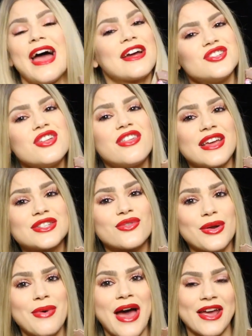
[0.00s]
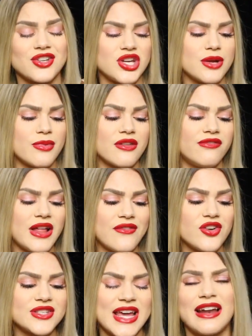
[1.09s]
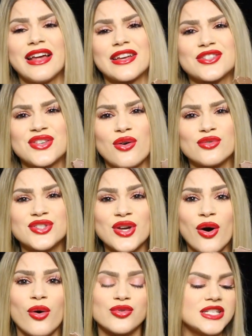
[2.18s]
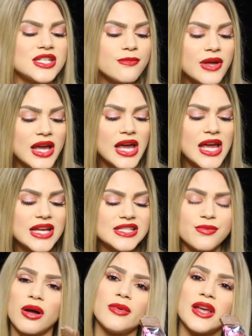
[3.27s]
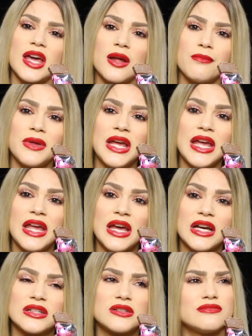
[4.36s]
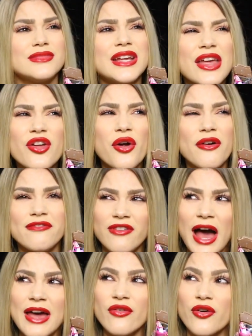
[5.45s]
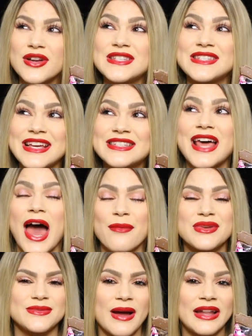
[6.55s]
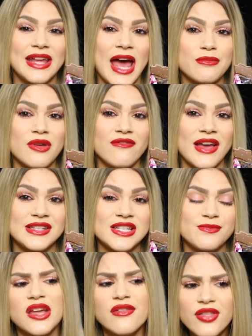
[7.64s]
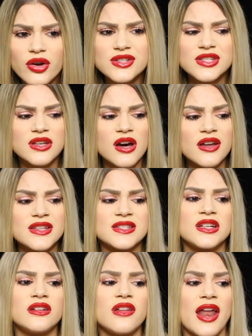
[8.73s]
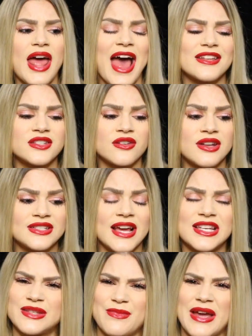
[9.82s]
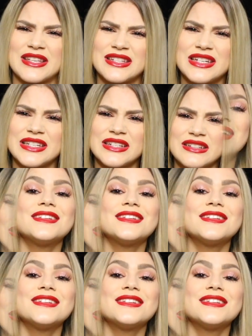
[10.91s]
I actually think it's great packaging, but the flavor is kind of like so-so. To me, it's probably gonna be either a 5 or a 6 happy smiley cameo faces. Even though it's good, it's still not as good as I expected.